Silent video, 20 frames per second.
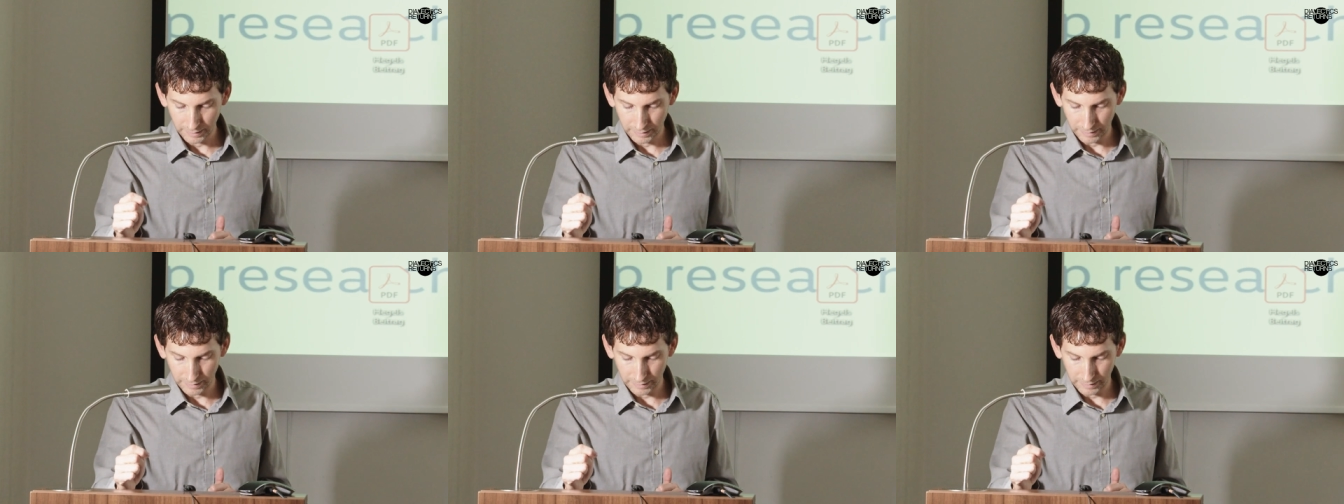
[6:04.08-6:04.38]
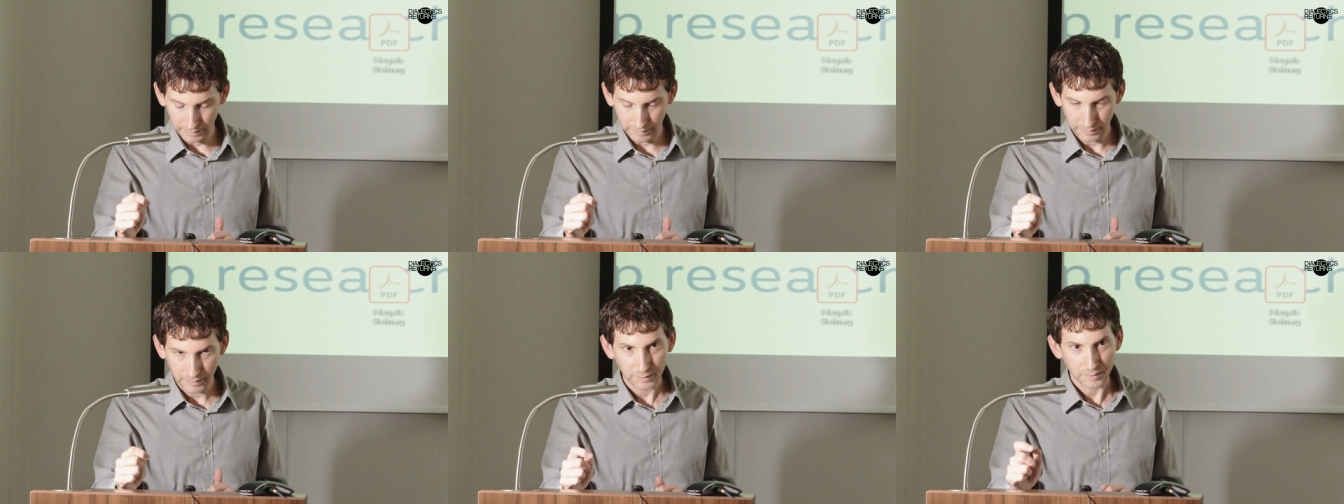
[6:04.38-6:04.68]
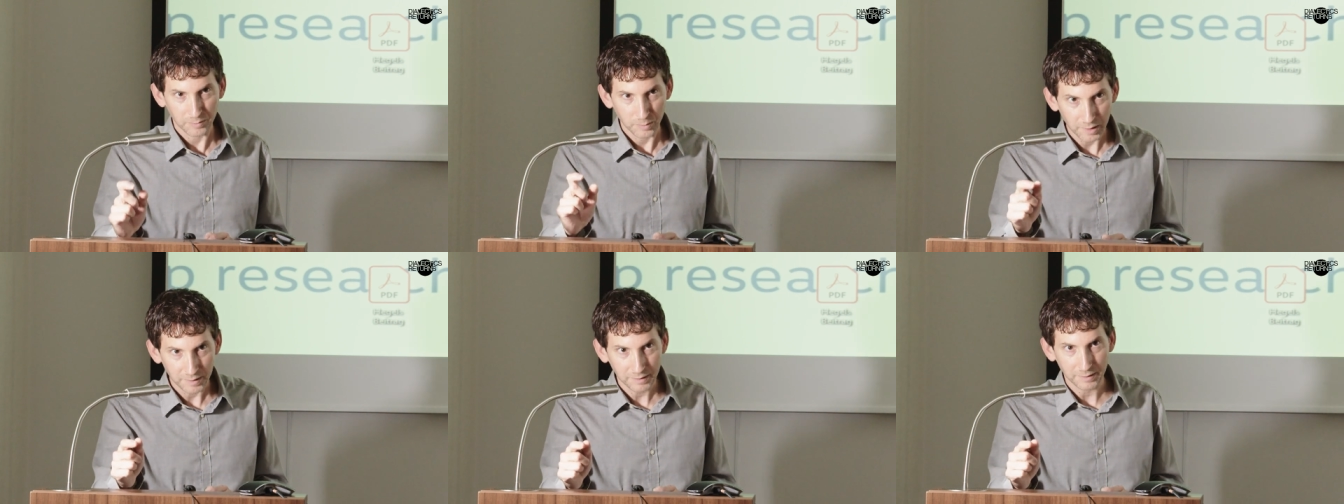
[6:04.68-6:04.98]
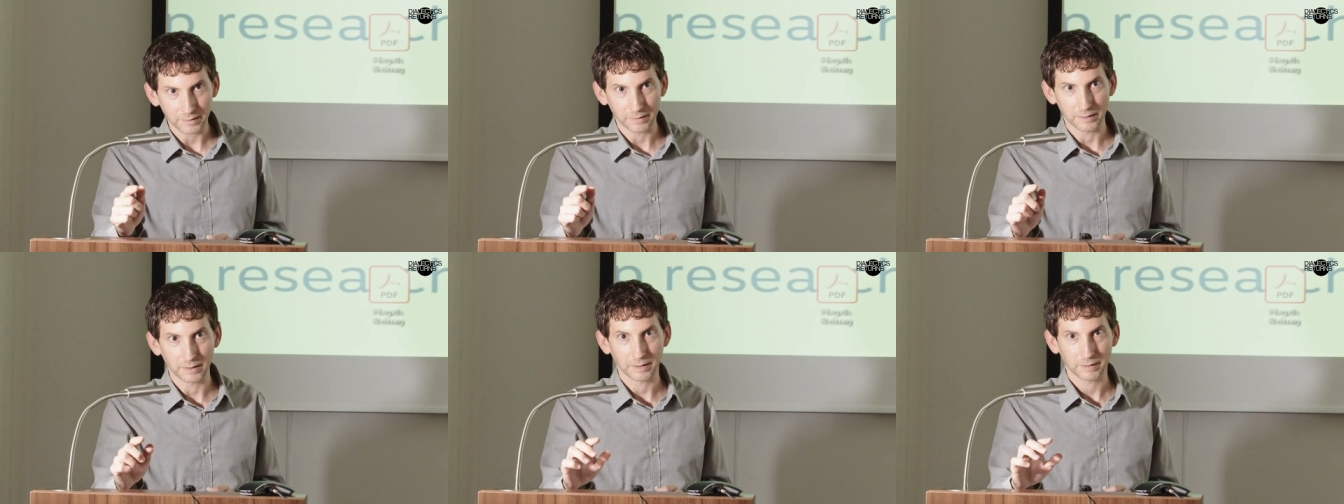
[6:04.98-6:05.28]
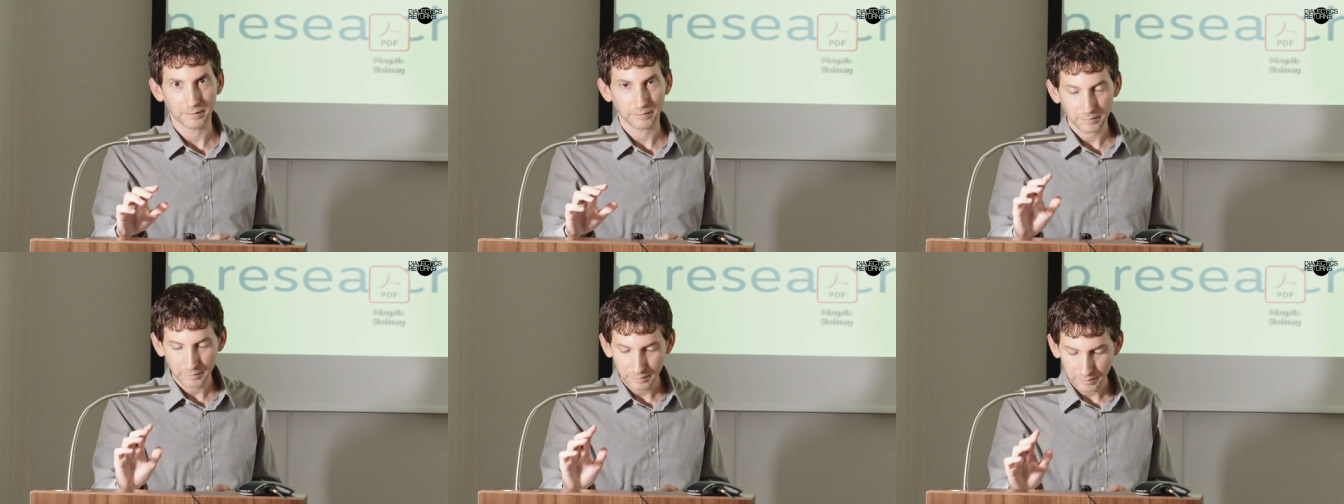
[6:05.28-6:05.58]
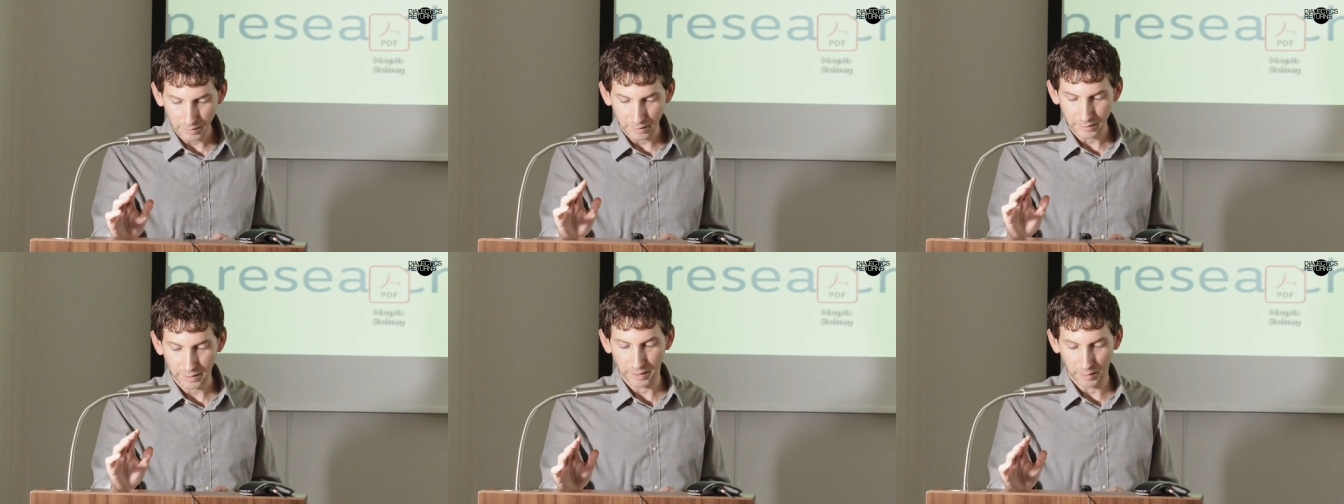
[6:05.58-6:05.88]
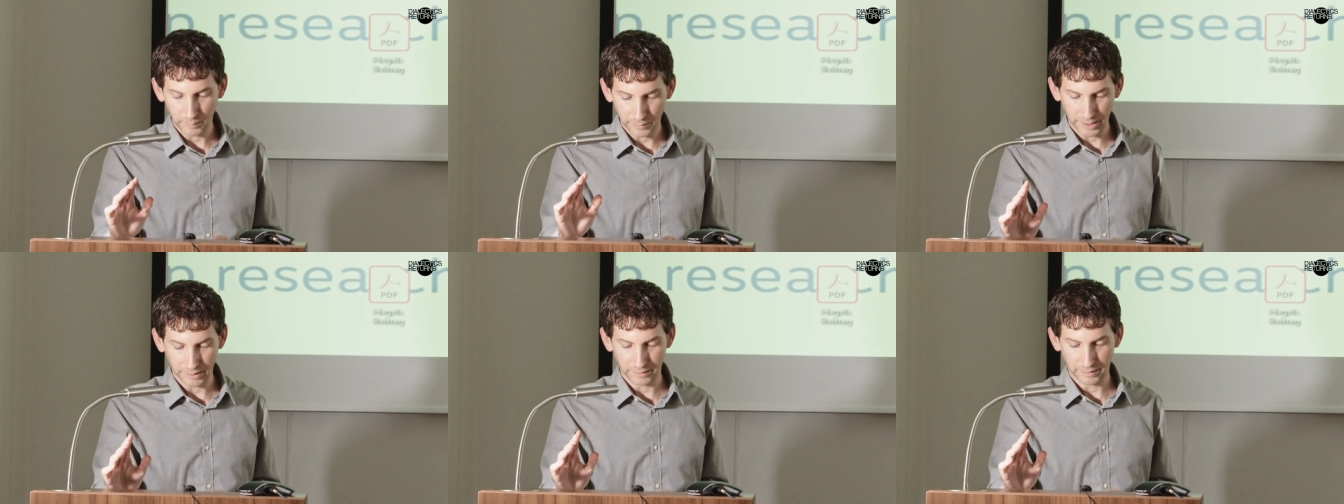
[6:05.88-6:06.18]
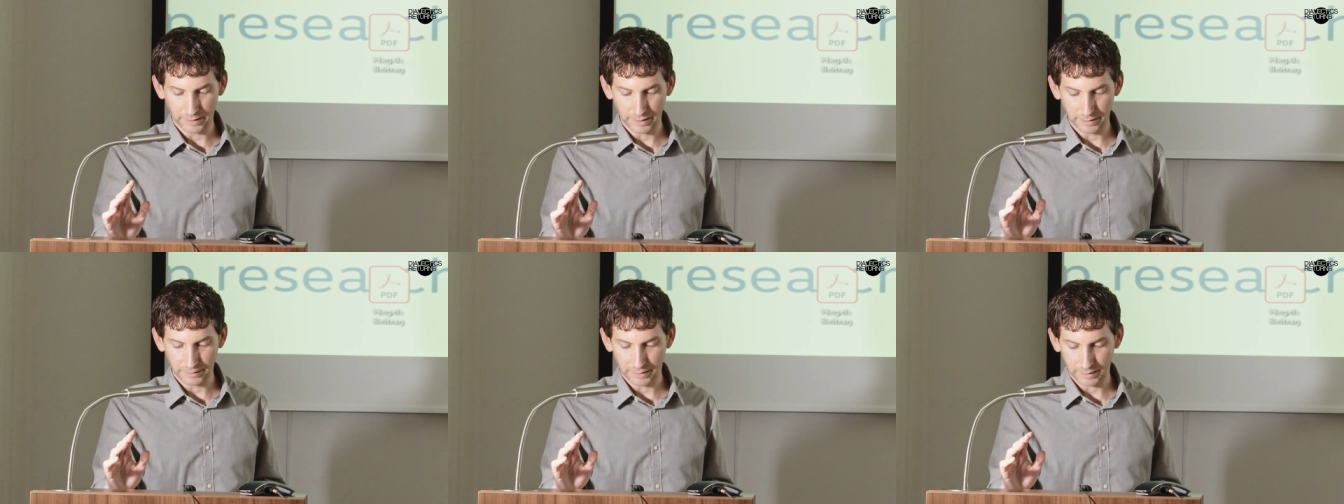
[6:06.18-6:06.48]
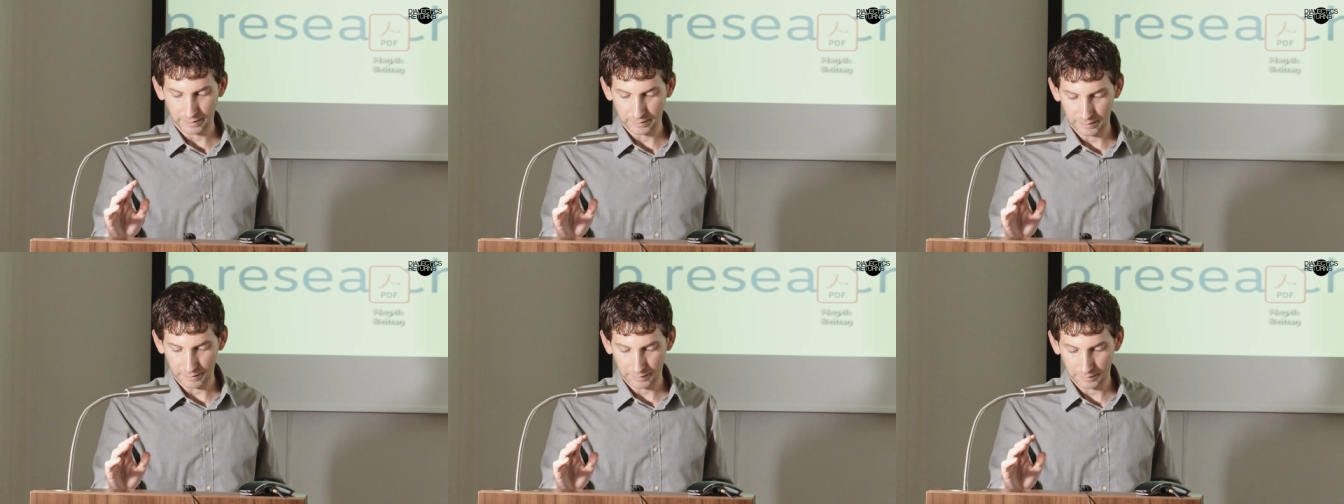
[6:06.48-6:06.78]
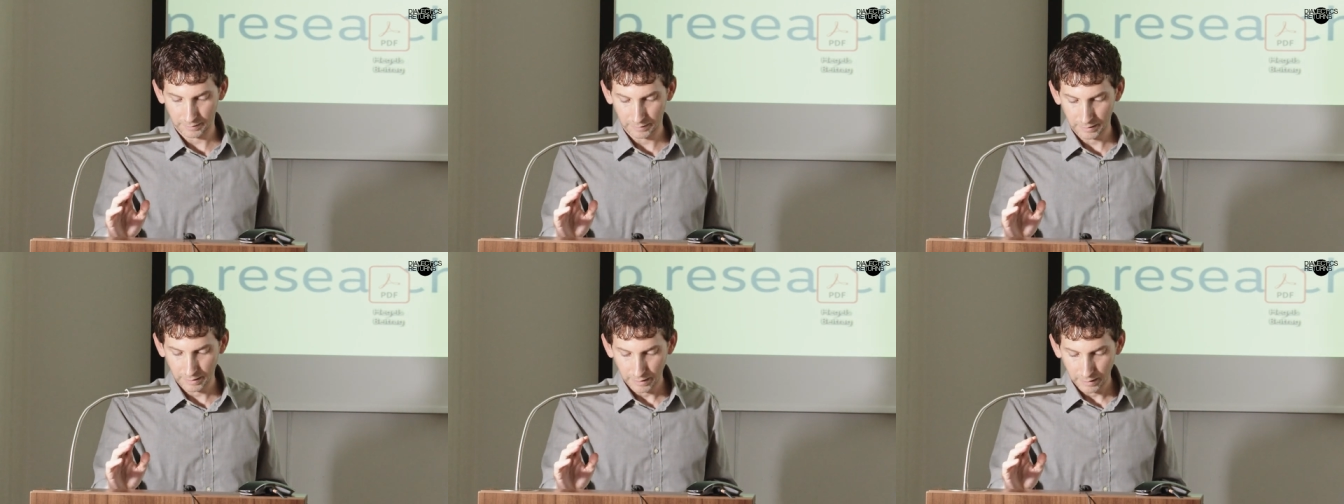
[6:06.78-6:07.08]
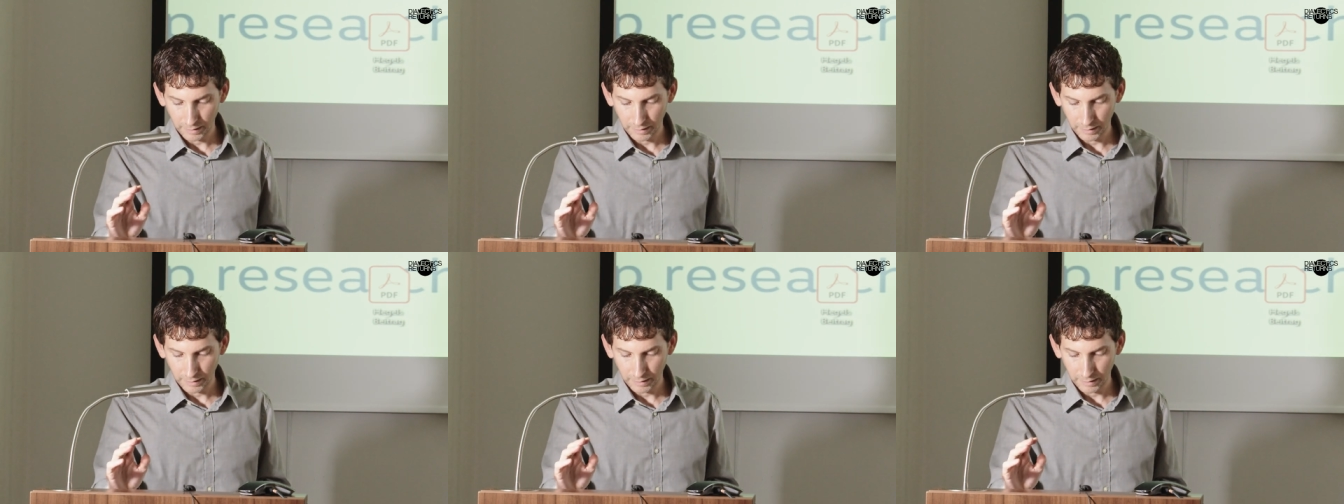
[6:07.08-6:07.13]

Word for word: uh, explicitly talking about dialectics.